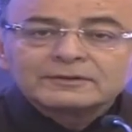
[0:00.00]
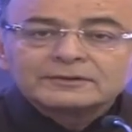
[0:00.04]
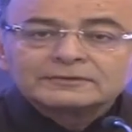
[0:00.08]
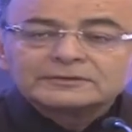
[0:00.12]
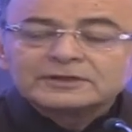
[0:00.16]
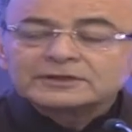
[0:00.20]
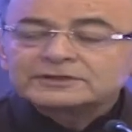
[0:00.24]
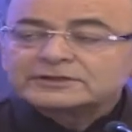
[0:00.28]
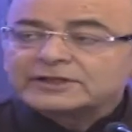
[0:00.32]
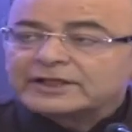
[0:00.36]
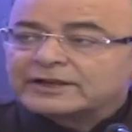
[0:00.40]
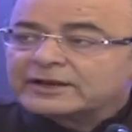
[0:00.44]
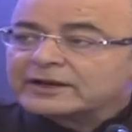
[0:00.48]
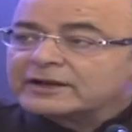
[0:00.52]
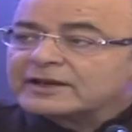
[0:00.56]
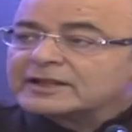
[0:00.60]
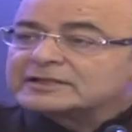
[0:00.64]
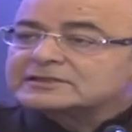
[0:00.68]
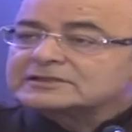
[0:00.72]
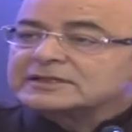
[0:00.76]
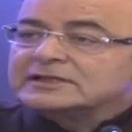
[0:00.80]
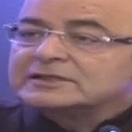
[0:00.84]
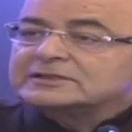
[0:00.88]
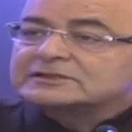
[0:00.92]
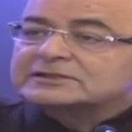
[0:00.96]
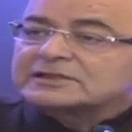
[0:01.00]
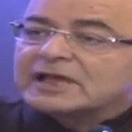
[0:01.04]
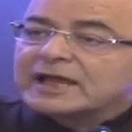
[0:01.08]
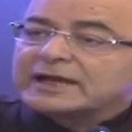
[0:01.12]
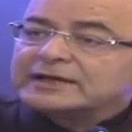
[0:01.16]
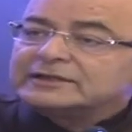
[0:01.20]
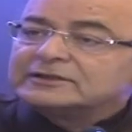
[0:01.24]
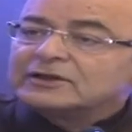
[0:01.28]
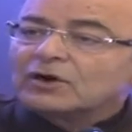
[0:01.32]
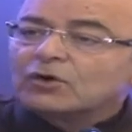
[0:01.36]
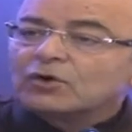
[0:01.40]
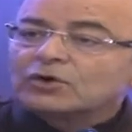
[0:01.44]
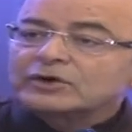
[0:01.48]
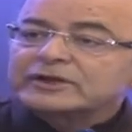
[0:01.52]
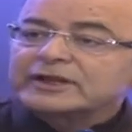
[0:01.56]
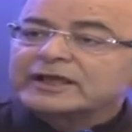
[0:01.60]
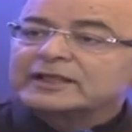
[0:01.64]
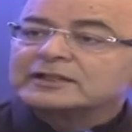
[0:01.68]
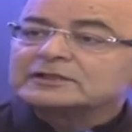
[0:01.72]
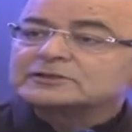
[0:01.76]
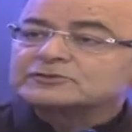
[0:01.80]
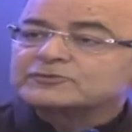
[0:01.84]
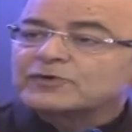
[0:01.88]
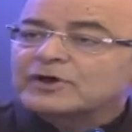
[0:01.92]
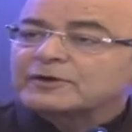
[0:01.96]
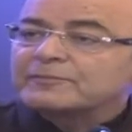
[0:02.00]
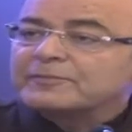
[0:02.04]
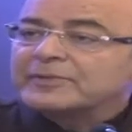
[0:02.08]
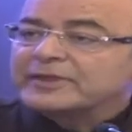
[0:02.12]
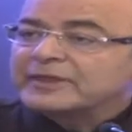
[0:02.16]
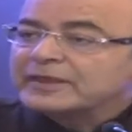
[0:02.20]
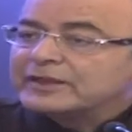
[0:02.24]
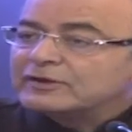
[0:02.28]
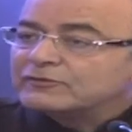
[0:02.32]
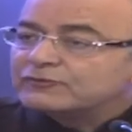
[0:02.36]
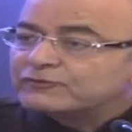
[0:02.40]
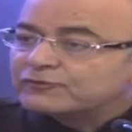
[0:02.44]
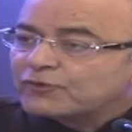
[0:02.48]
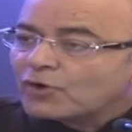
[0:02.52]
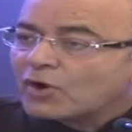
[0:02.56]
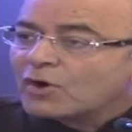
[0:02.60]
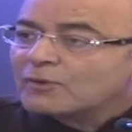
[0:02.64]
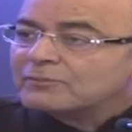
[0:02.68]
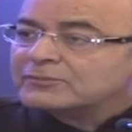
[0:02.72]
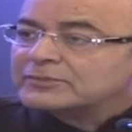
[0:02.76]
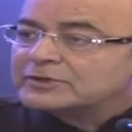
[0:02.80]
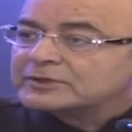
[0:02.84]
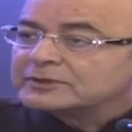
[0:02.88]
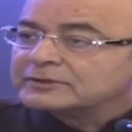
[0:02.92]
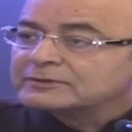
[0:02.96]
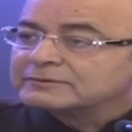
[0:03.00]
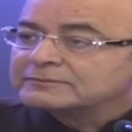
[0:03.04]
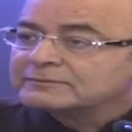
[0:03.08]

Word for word: the terrorists inside the hotels were being informed